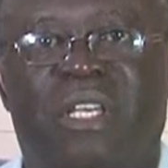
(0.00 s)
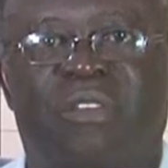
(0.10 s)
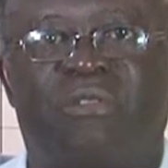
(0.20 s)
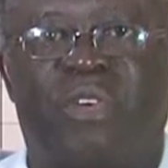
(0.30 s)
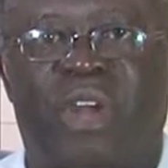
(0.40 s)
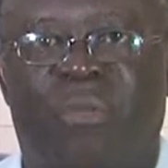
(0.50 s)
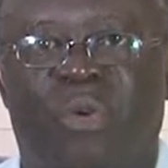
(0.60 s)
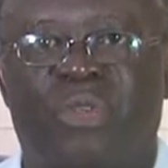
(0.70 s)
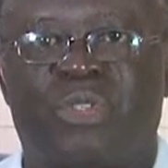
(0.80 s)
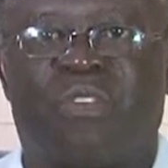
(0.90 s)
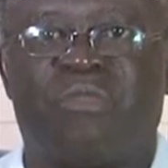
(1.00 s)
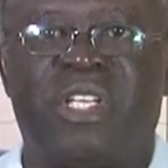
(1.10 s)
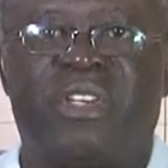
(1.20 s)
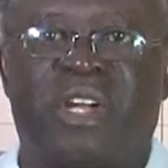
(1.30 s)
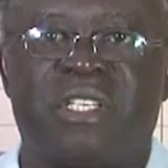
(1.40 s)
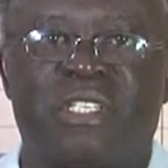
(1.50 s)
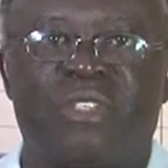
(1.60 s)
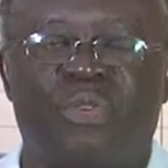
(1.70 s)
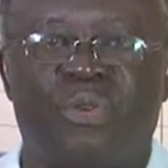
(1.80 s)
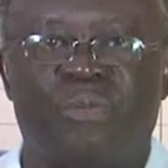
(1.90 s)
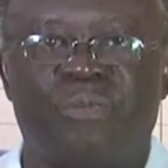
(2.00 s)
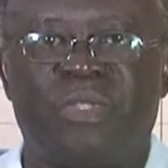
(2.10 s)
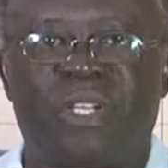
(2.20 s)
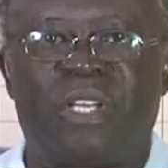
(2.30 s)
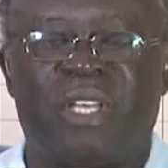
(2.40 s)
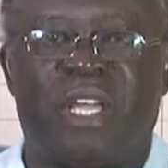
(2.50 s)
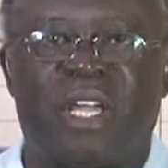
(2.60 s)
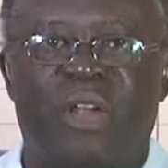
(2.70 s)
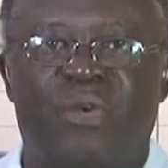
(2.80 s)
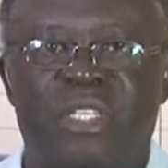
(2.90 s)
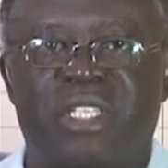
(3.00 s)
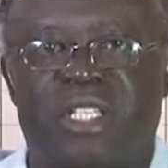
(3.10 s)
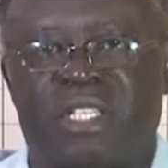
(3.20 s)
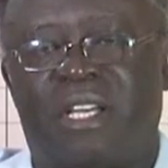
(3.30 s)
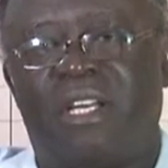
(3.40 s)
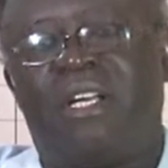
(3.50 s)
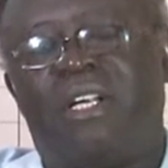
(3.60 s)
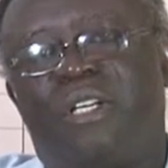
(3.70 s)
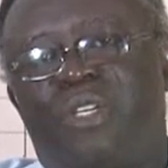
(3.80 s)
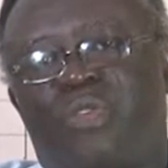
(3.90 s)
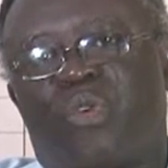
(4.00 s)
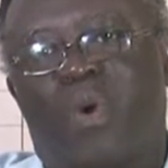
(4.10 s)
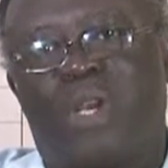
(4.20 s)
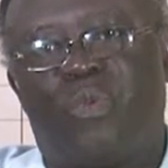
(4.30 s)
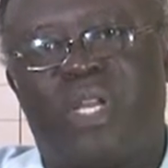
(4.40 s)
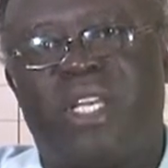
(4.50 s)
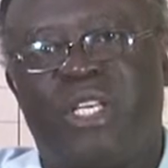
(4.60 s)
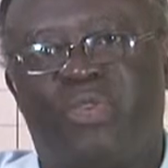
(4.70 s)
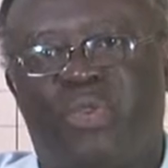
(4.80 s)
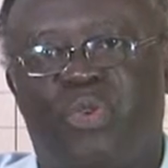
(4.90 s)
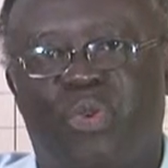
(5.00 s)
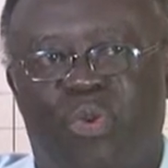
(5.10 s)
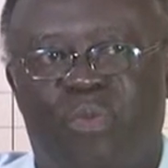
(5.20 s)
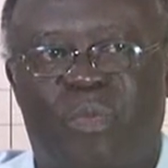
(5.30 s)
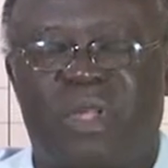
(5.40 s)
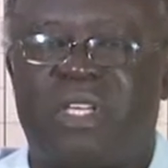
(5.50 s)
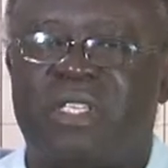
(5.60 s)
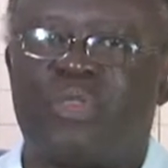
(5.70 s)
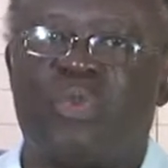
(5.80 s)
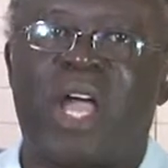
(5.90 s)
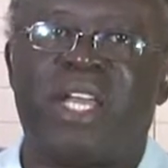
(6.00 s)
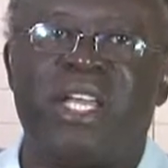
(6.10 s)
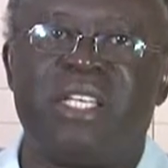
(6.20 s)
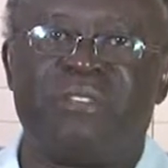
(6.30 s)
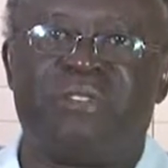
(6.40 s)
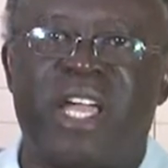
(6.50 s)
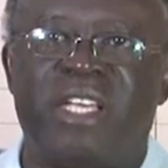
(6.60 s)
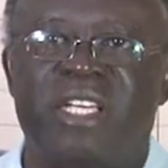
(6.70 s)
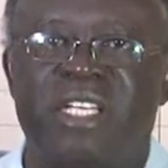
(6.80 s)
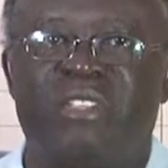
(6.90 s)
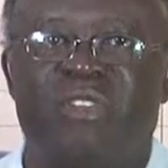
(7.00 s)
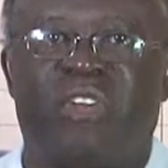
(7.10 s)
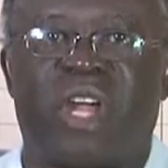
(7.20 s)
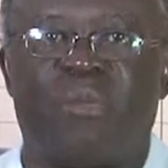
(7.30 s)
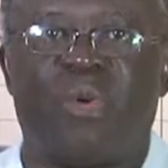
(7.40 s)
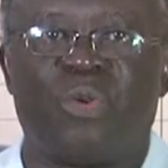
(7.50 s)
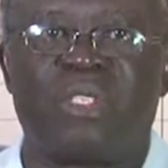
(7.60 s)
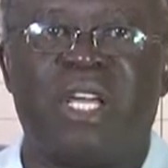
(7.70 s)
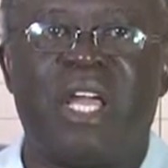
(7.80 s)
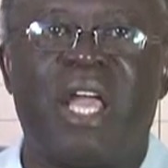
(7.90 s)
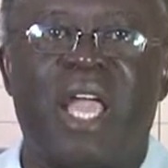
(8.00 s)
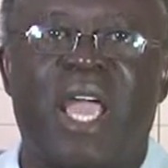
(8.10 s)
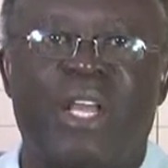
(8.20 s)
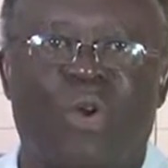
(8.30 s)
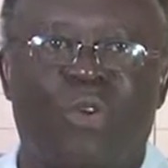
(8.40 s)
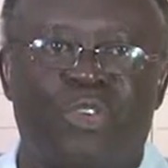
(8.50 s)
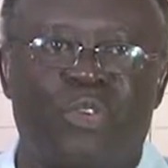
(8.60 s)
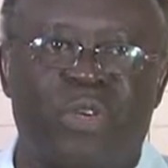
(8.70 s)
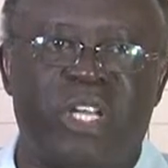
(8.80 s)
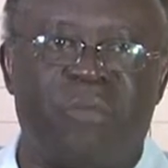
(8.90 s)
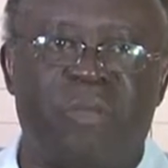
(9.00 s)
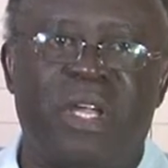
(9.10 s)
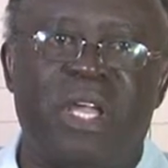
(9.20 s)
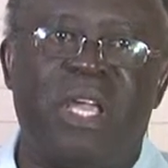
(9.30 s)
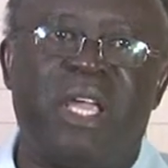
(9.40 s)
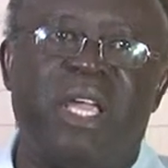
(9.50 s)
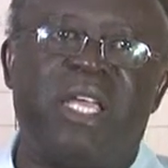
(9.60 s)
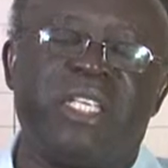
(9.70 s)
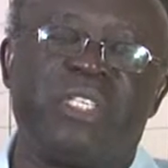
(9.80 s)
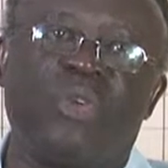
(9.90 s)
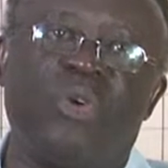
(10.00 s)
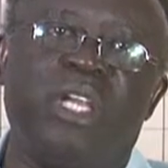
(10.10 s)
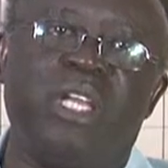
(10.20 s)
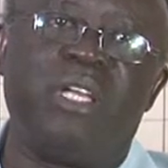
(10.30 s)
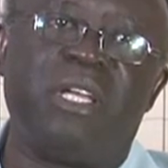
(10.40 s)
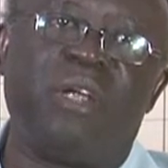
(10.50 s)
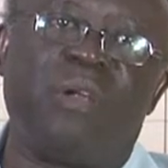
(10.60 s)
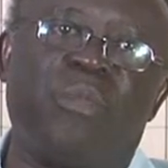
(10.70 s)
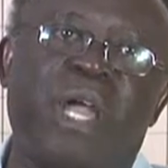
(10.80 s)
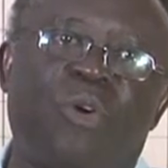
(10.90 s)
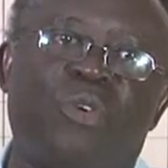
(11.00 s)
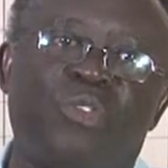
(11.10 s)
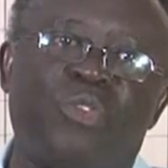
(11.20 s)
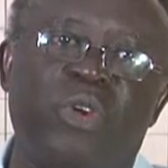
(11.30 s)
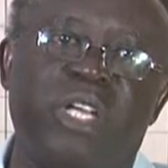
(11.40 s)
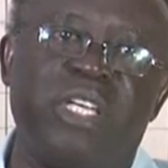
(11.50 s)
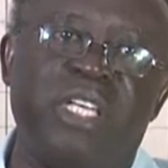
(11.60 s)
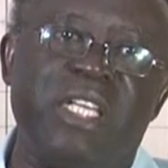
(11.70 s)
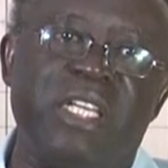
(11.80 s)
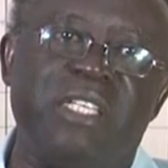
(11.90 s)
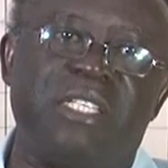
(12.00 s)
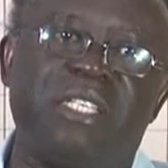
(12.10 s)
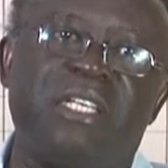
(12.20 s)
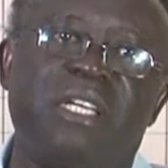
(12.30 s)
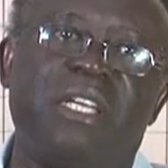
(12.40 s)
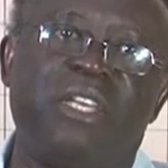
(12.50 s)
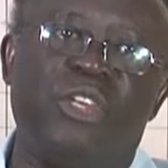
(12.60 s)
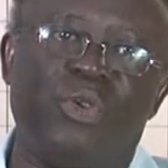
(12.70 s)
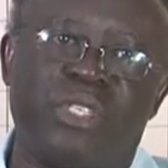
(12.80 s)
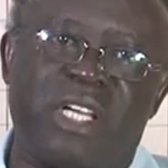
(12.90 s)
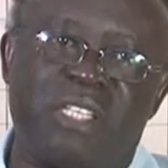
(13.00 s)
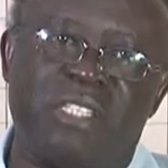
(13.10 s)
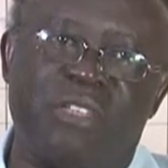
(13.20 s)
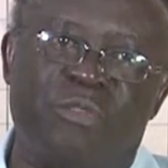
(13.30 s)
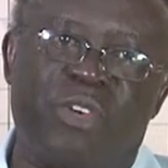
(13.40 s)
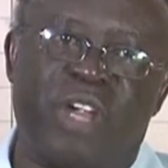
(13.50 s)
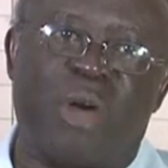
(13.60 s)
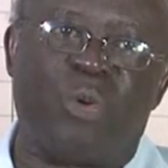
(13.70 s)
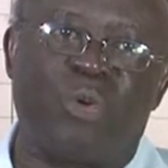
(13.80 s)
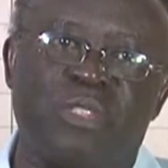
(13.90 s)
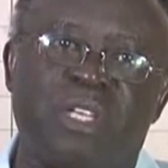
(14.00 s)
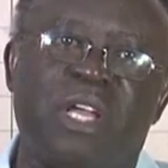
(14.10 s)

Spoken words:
the variables of interest to the researcher. So what we need to do is to identify these variables and control them. It is only by controlling these nuisance variables